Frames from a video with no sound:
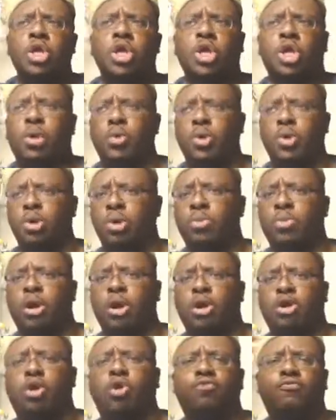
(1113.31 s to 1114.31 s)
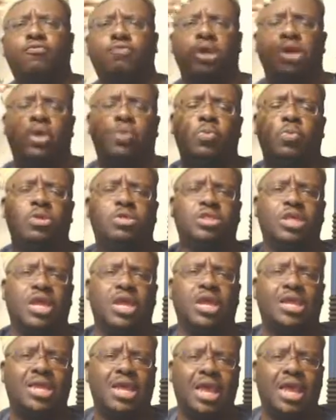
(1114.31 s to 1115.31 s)
we go to Markovia, we
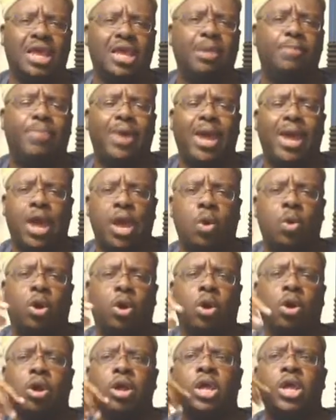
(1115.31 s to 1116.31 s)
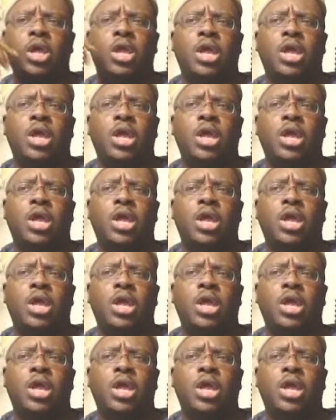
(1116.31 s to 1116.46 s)
see a king in power,